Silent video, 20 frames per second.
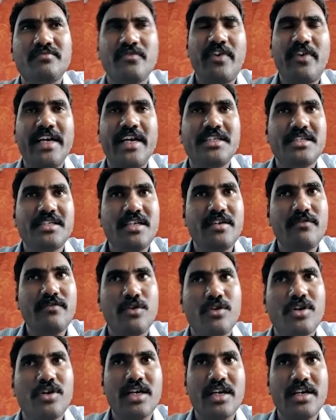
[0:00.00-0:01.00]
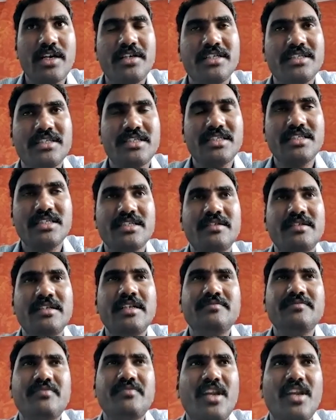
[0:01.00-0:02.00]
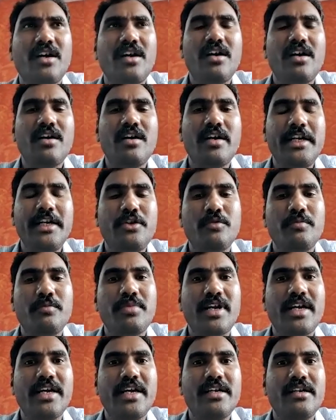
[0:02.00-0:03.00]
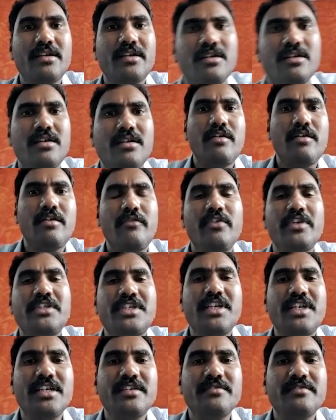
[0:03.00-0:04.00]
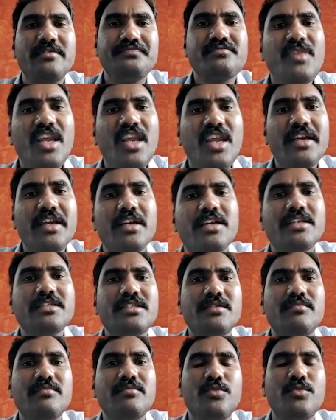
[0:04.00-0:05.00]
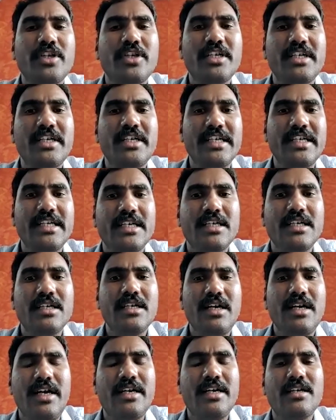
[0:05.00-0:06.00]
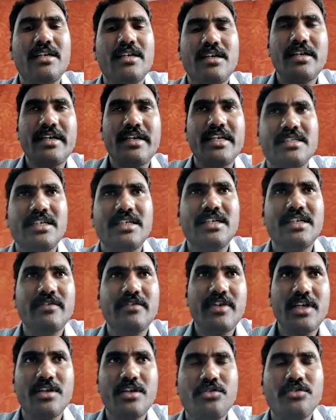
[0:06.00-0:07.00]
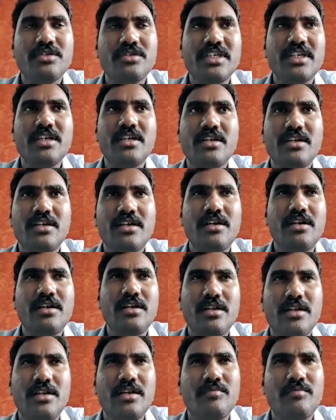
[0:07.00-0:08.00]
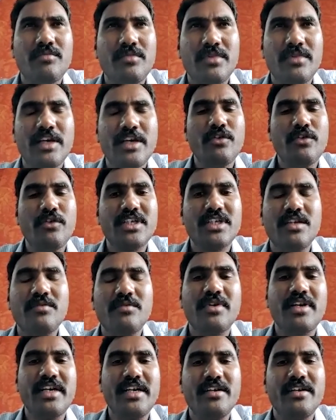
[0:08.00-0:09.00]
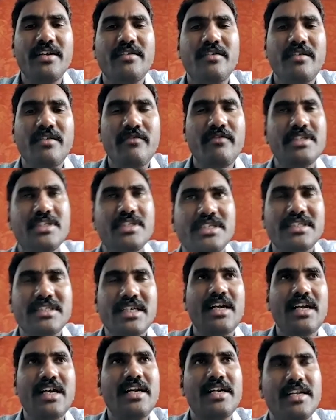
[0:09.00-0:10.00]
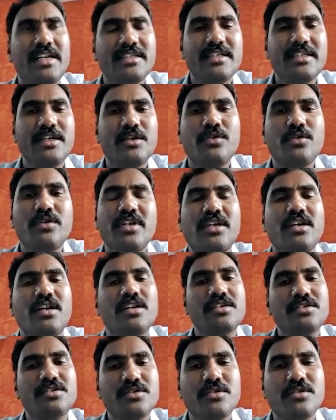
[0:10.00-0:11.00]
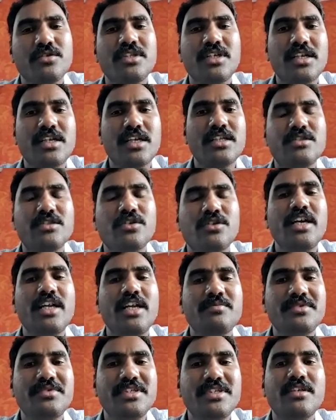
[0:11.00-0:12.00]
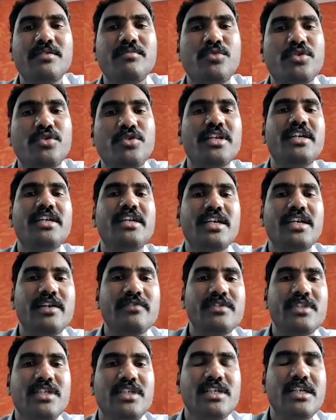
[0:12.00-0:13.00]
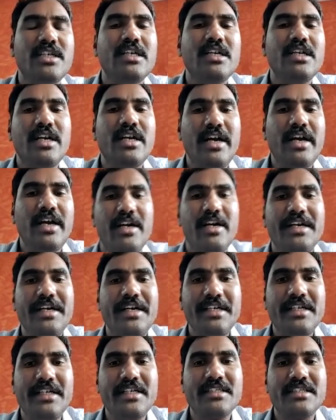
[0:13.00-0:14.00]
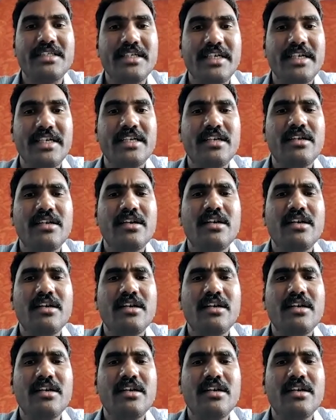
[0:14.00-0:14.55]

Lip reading: 5-4 agonists, etopride, which can improve motility. And recently we are using levosulfide, which is an antipsychotic also. That also helps in the motility of the intestine.